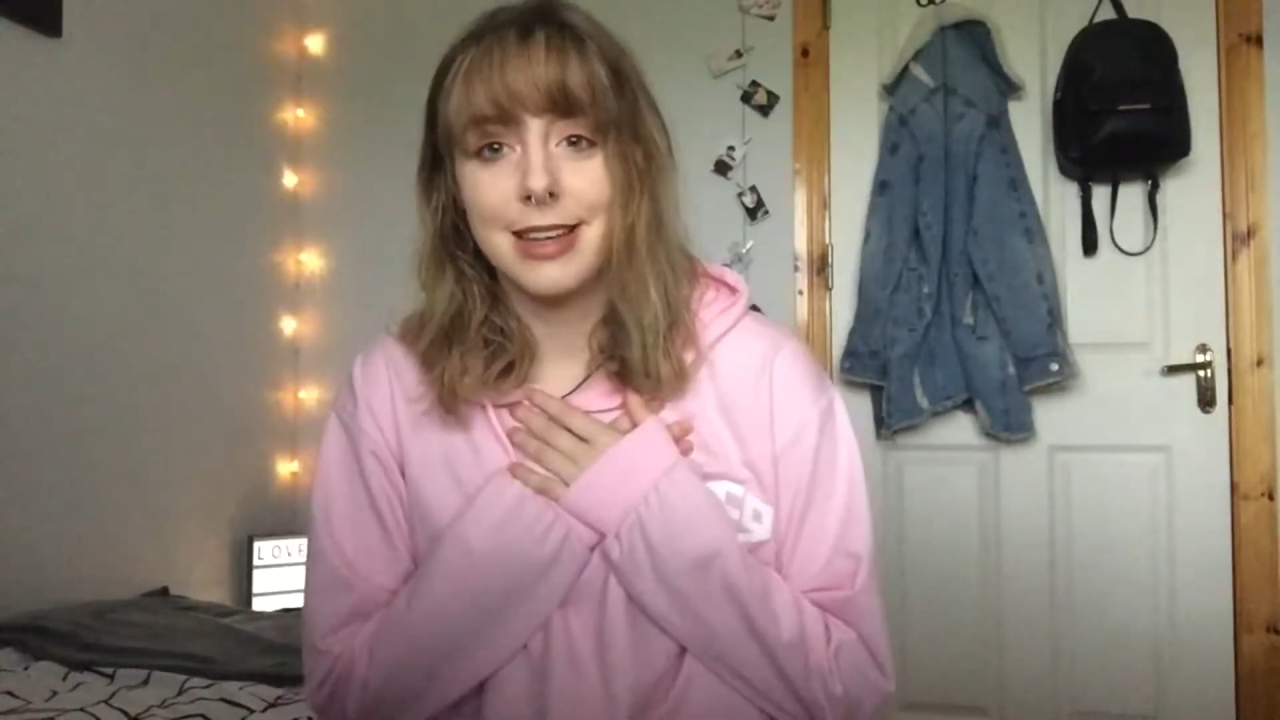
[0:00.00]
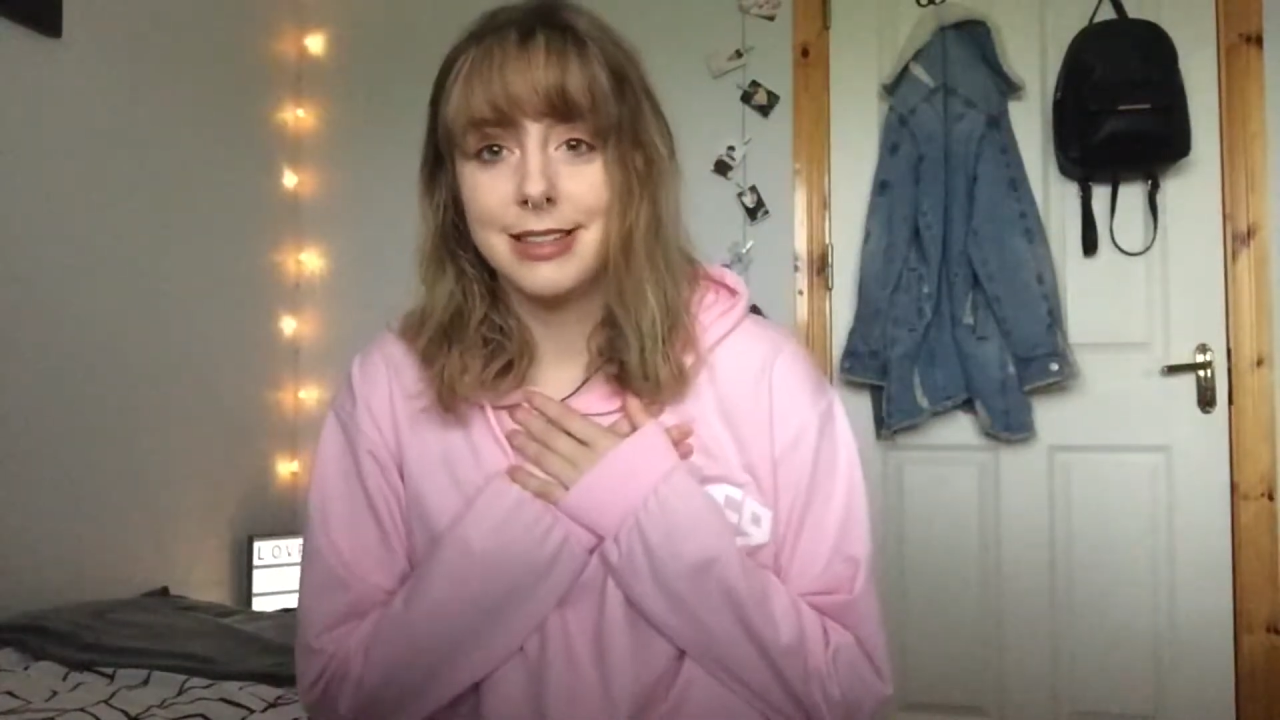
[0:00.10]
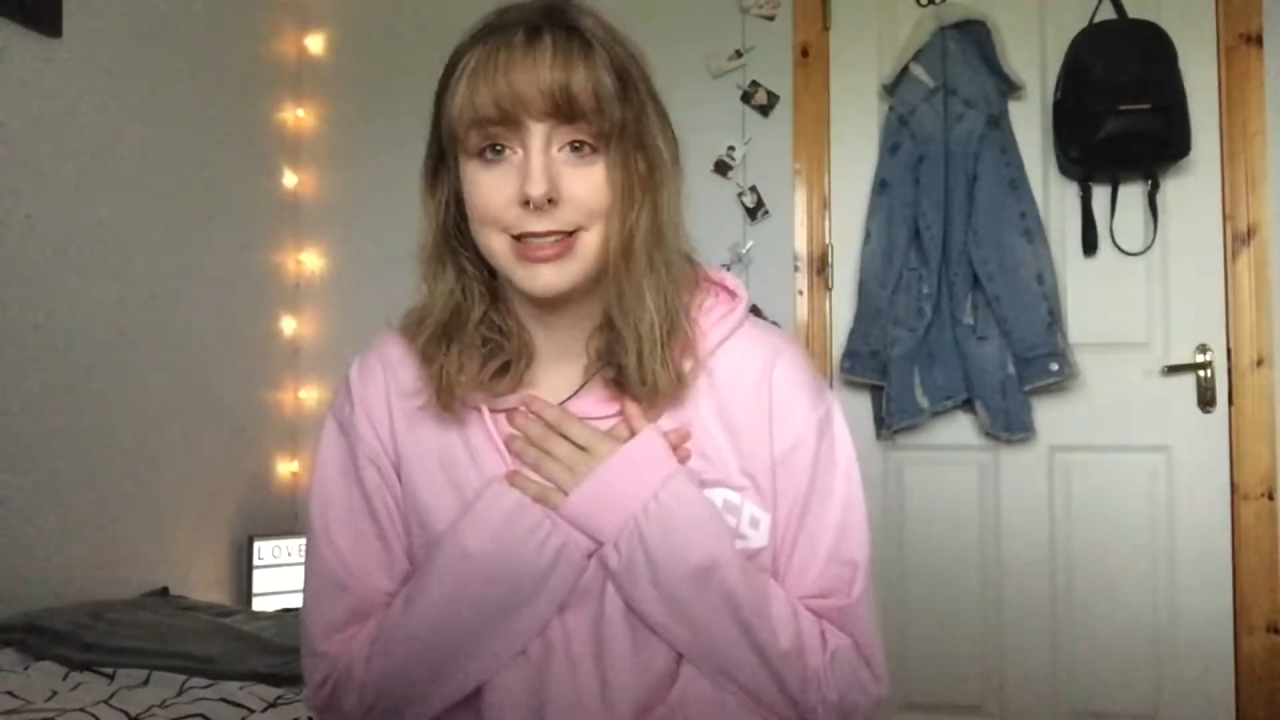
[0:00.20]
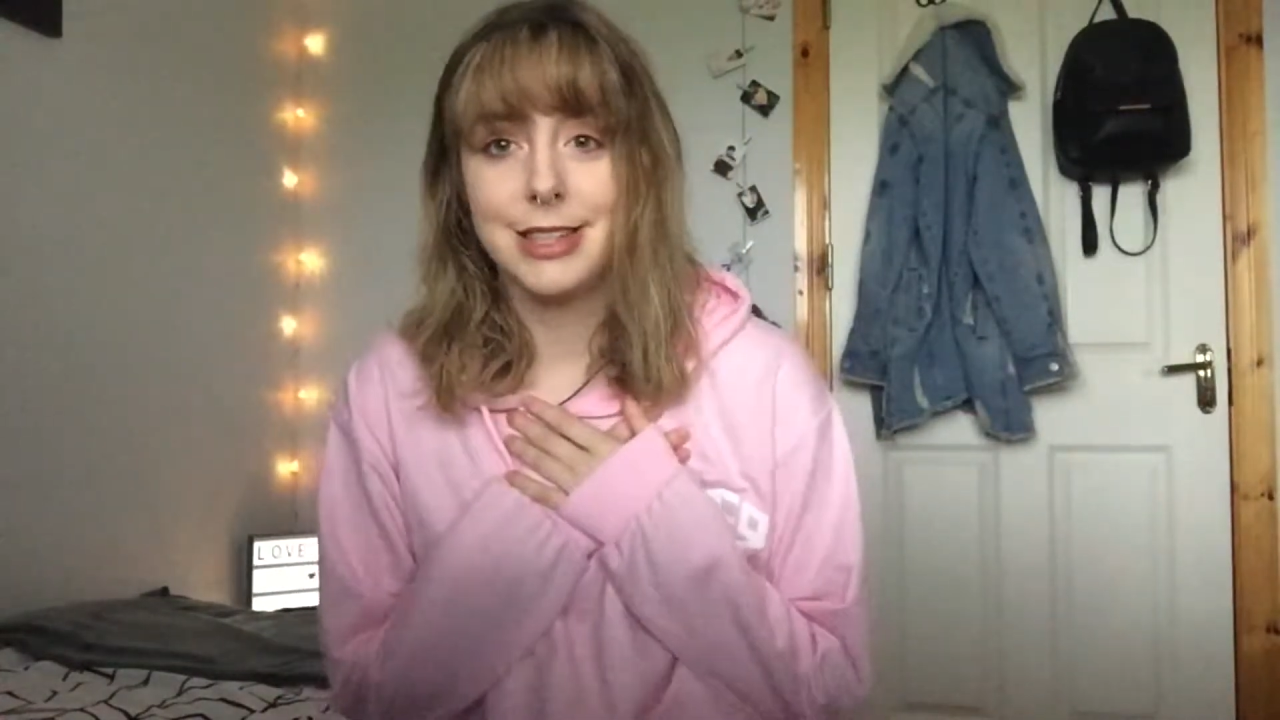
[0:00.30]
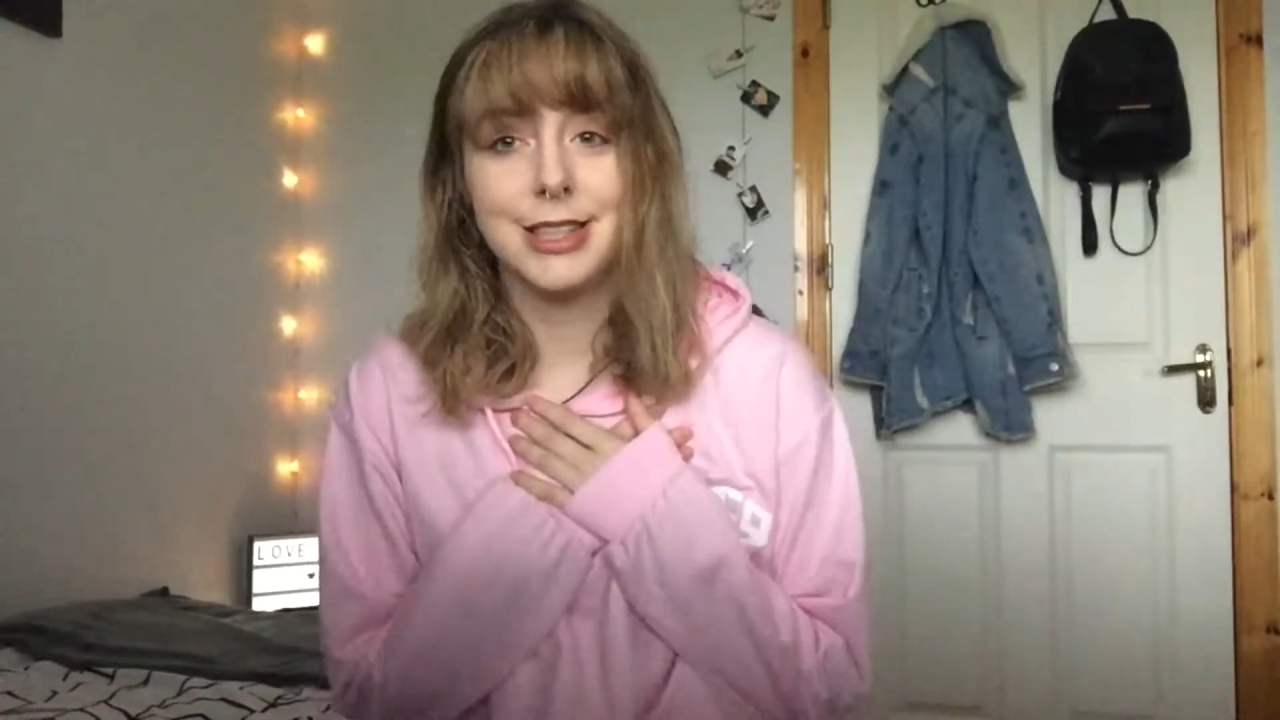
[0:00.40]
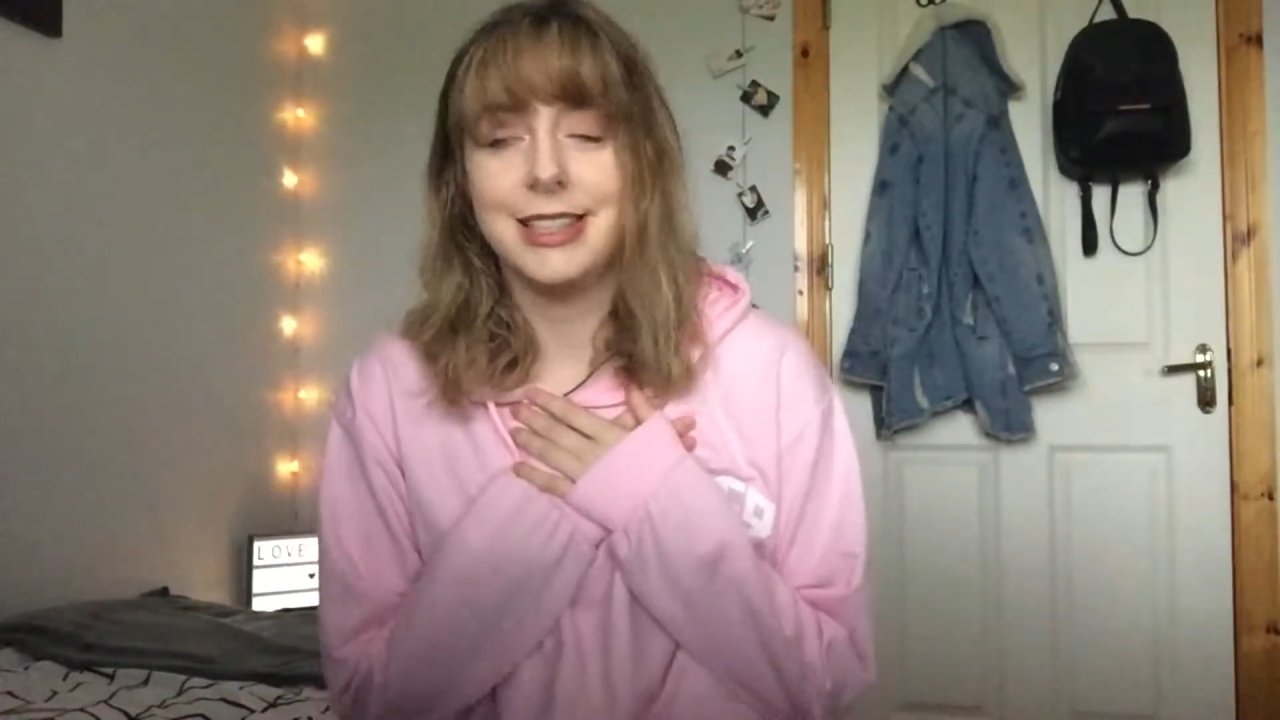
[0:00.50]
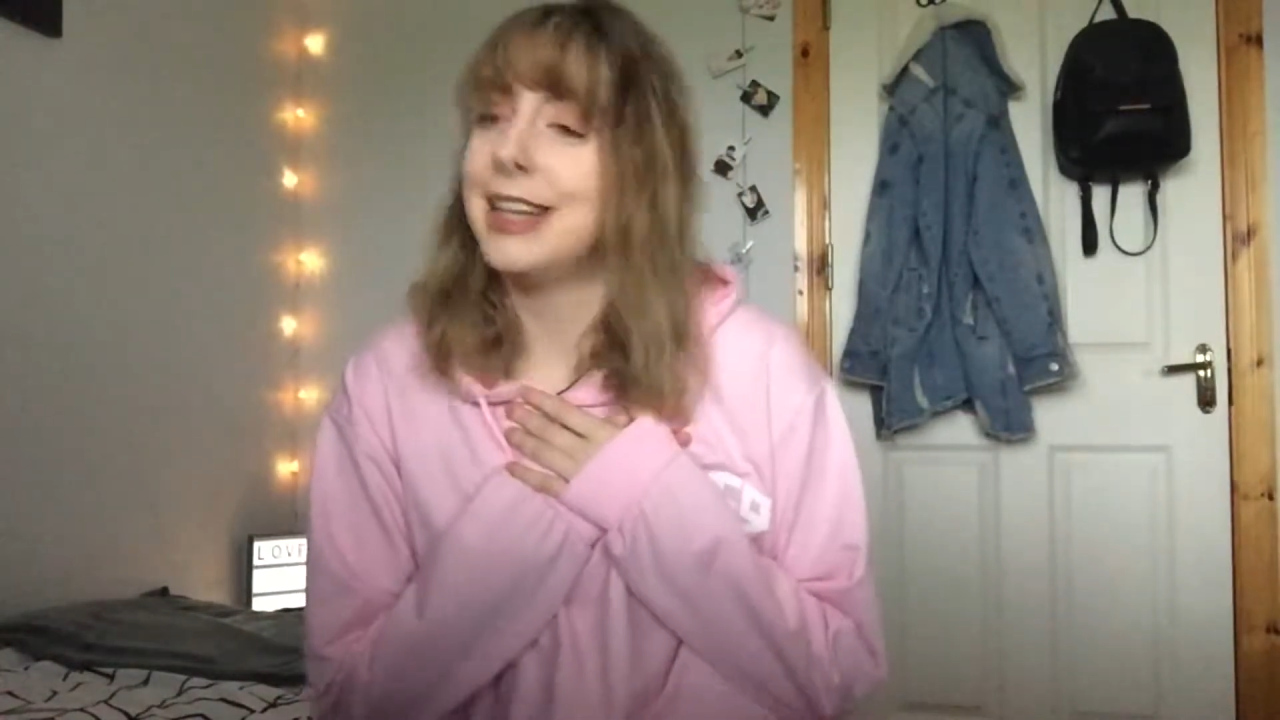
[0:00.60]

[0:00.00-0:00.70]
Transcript: that's